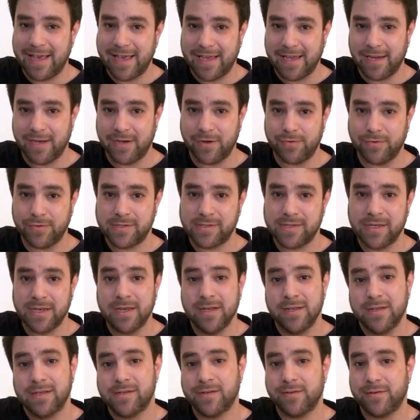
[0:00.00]
A notes.
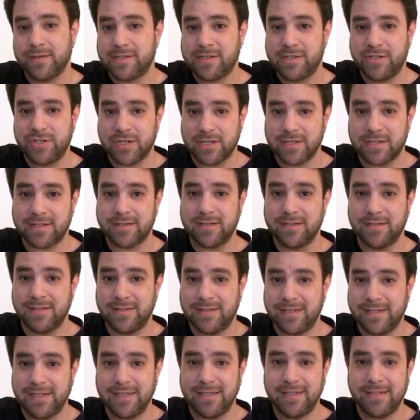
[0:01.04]
So it's
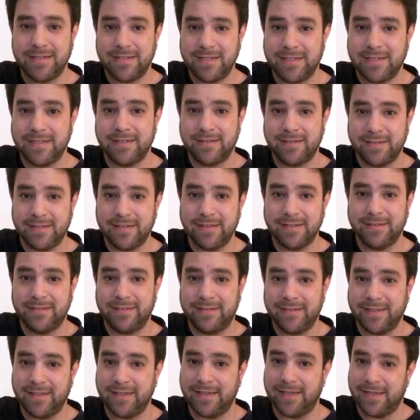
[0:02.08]
just D D D
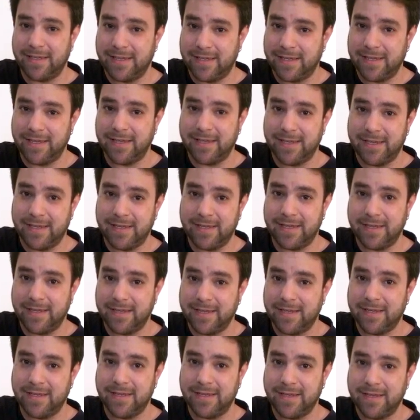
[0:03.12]
D E E
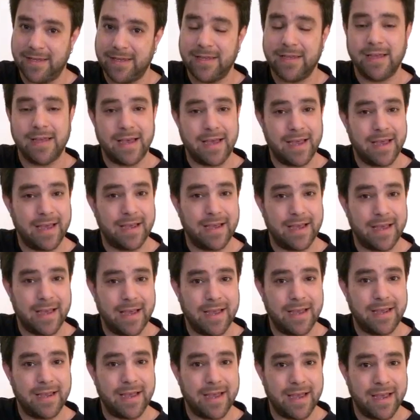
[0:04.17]
E E A A
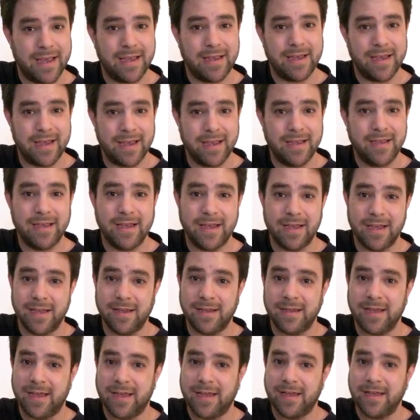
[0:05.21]
A A
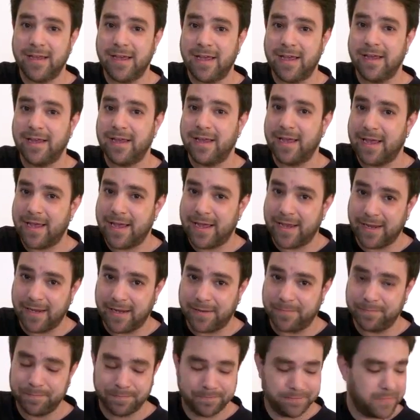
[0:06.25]
A A A
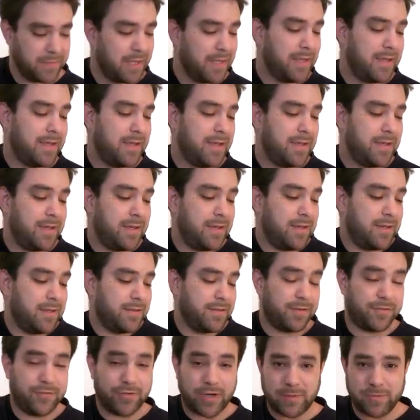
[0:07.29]
A.
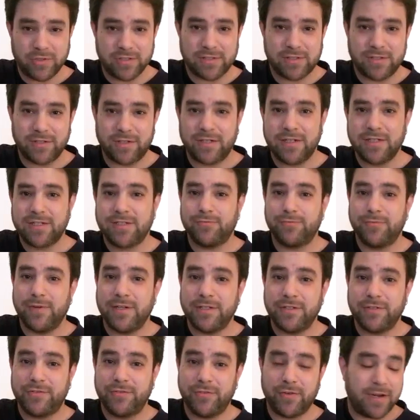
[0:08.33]
The trouble starts
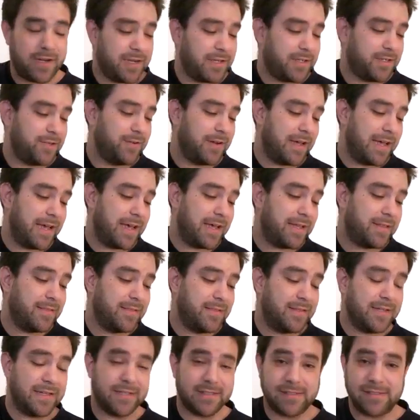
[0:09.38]
when you try to
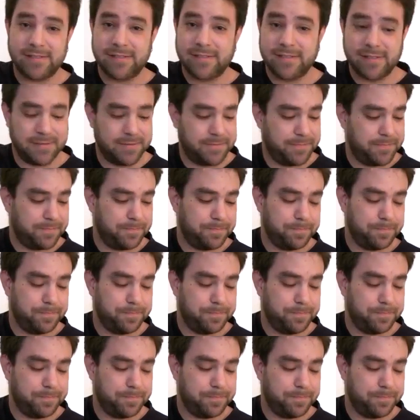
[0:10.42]
add this.